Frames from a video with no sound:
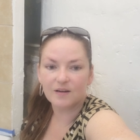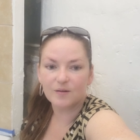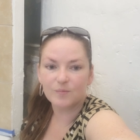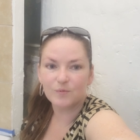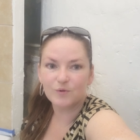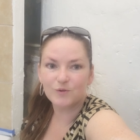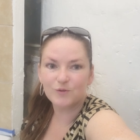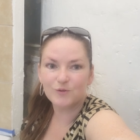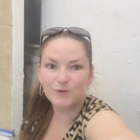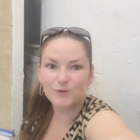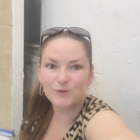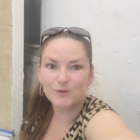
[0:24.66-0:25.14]

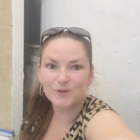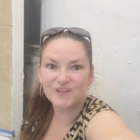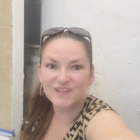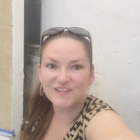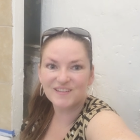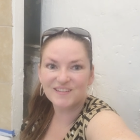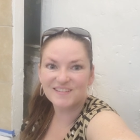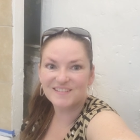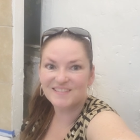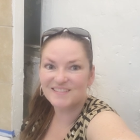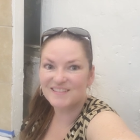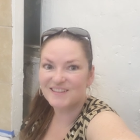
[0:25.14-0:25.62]

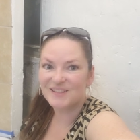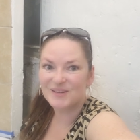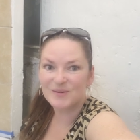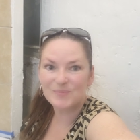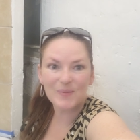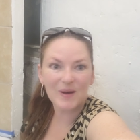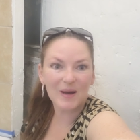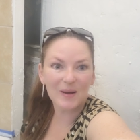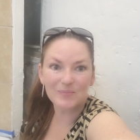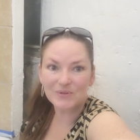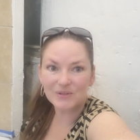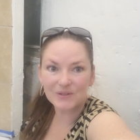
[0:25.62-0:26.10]
Before their
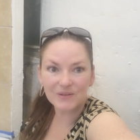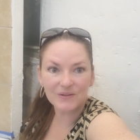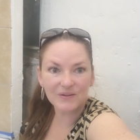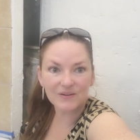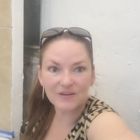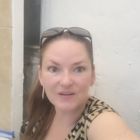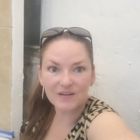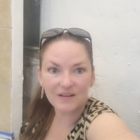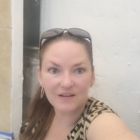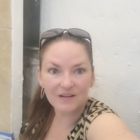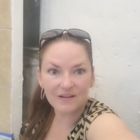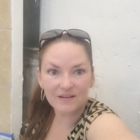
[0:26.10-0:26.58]

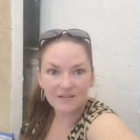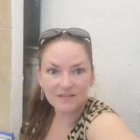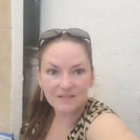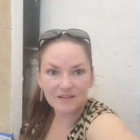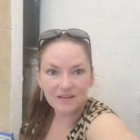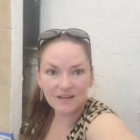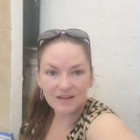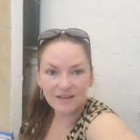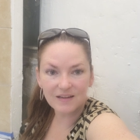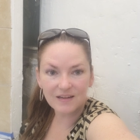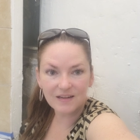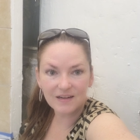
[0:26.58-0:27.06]
popularity
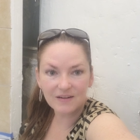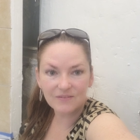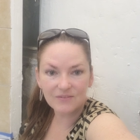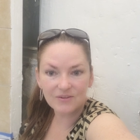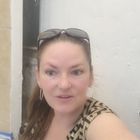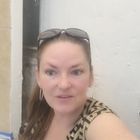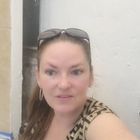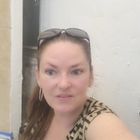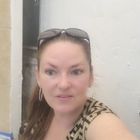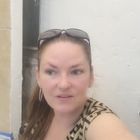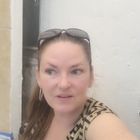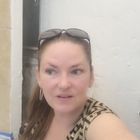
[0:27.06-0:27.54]
online and
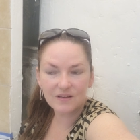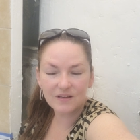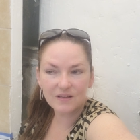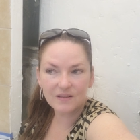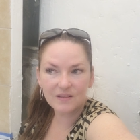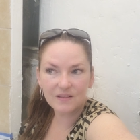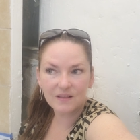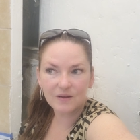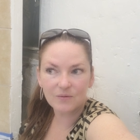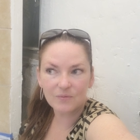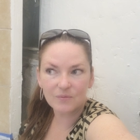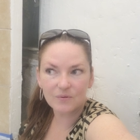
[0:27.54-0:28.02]

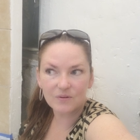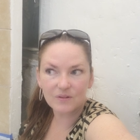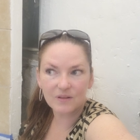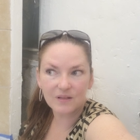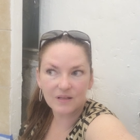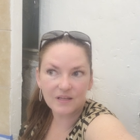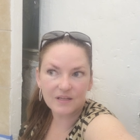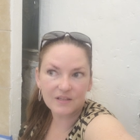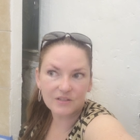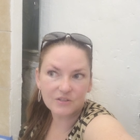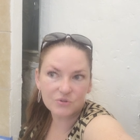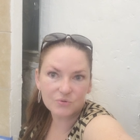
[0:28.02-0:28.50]
everything, they were
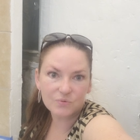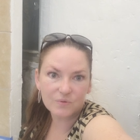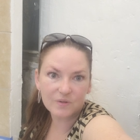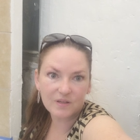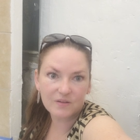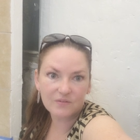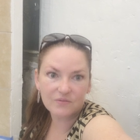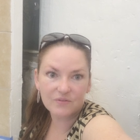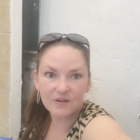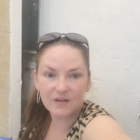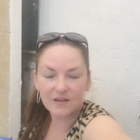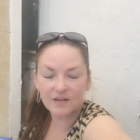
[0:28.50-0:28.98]
like
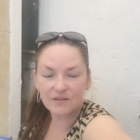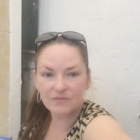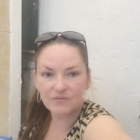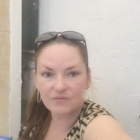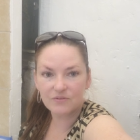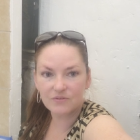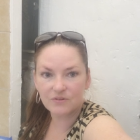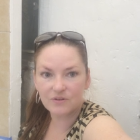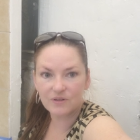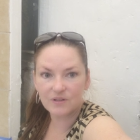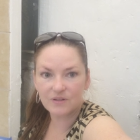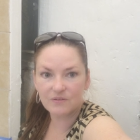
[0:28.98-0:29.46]
25,
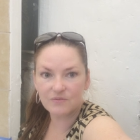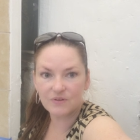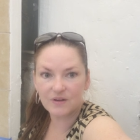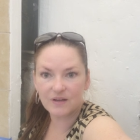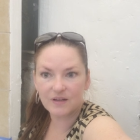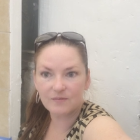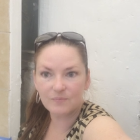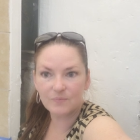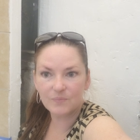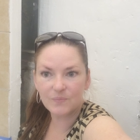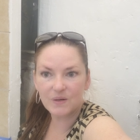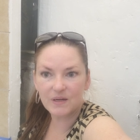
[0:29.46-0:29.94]

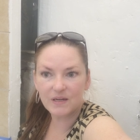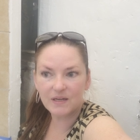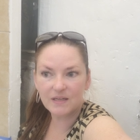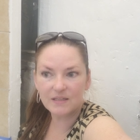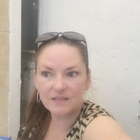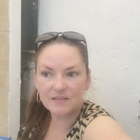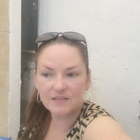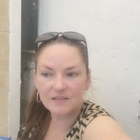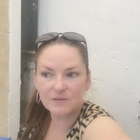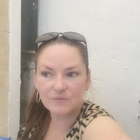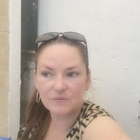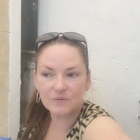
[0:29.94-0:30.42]
35
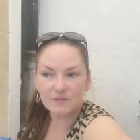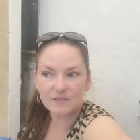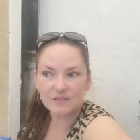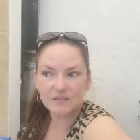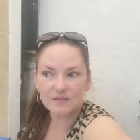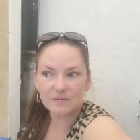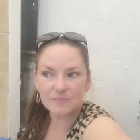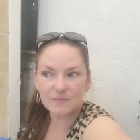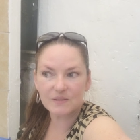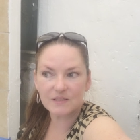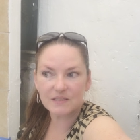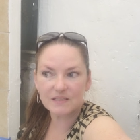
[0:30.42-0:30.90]
bucks. It wasn't
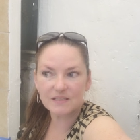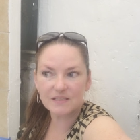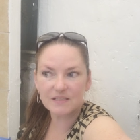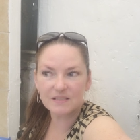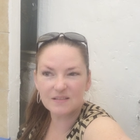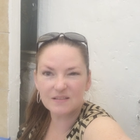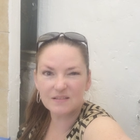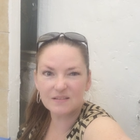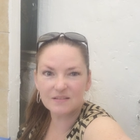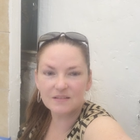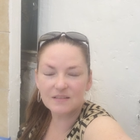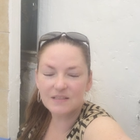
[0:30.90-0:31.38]
a big
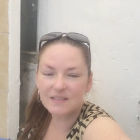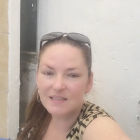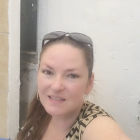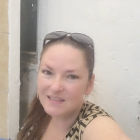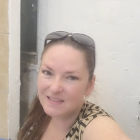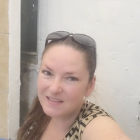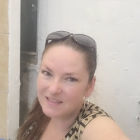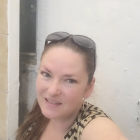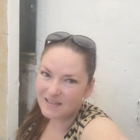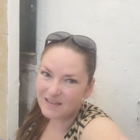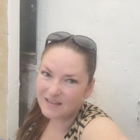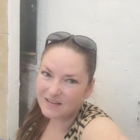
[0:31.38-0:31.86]
deal.
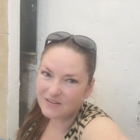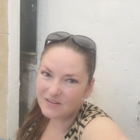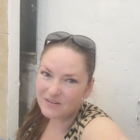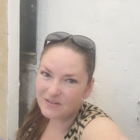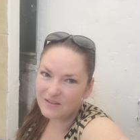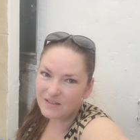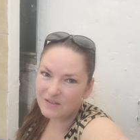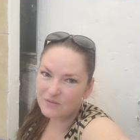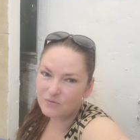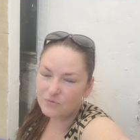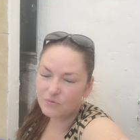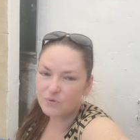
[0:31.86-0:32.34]
Now they're
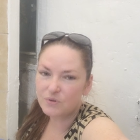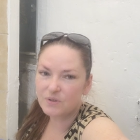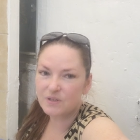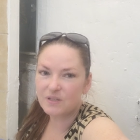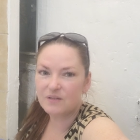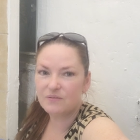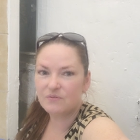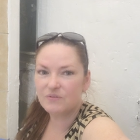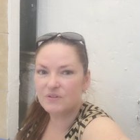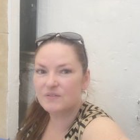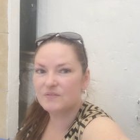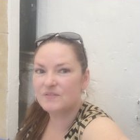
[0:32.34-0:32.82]
like
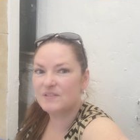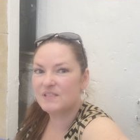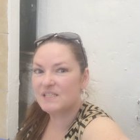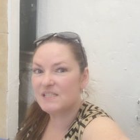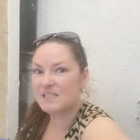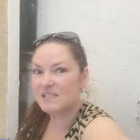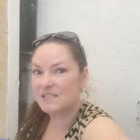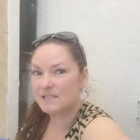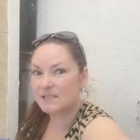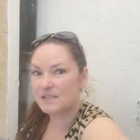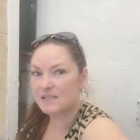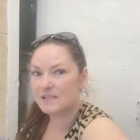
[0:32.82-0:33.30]
40,
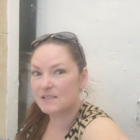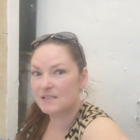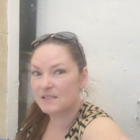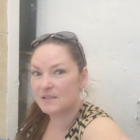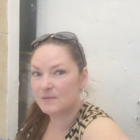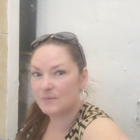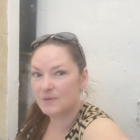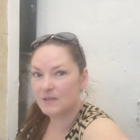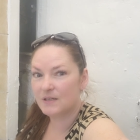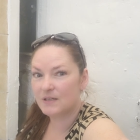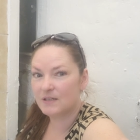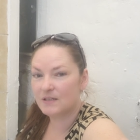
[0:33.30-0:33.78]
50, 60
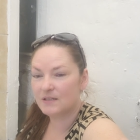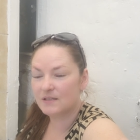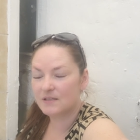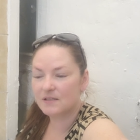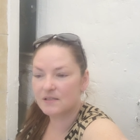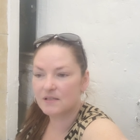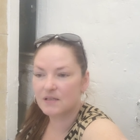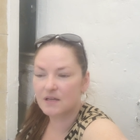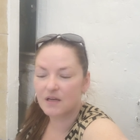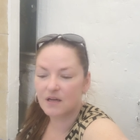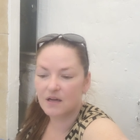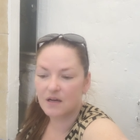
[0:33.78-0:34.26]
bucks.